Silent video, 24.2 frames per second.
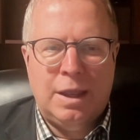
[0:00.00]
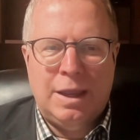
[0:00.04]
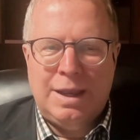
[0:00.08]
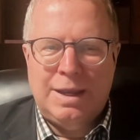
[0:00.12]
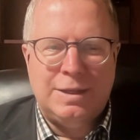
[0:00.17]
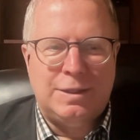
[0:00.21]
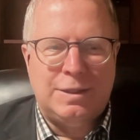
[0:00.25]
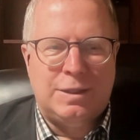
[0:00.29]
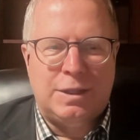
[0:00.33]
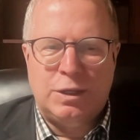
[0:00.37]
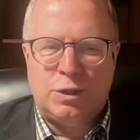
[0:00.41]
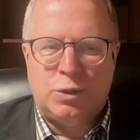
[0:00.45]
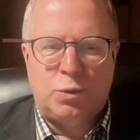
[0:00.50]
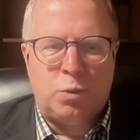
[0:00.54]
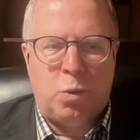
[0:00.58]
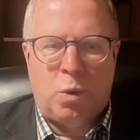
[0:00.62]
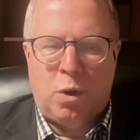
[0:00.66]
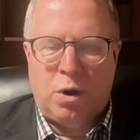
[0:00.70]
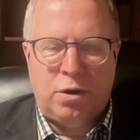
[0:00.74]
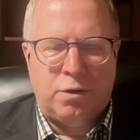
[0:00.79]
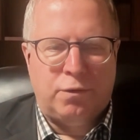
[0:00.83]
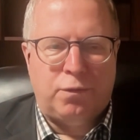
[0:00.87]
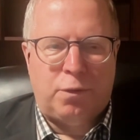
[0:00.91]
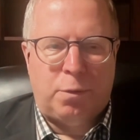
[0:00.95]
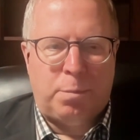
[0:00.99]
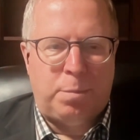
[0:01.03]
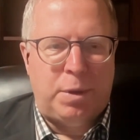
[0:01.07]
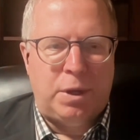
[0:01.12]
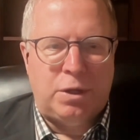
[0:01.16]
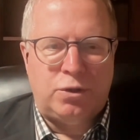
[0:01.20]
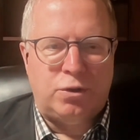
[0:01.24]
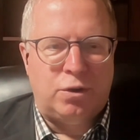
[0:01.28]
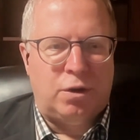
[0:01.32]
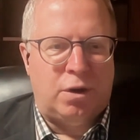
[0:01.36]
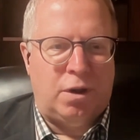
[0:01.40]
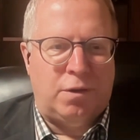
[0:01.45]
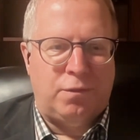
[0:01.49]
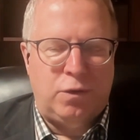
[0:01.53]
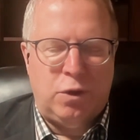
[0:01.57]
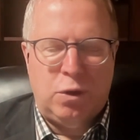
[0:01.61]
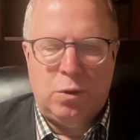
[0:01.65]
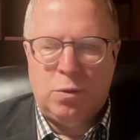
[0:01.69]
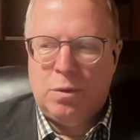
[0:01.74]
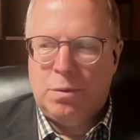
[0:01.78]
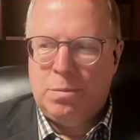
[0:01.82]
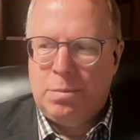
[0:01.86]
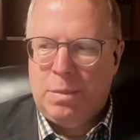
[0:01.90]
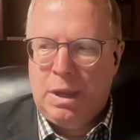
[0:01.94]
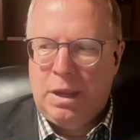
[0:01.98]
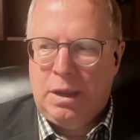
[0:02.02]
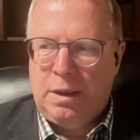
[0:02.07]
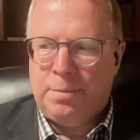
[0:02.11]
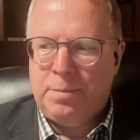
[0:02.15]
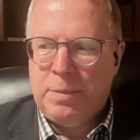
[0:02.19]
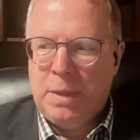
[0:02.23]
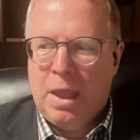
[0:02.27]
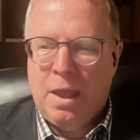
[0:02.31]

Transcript: is this wonderful picture of you and me.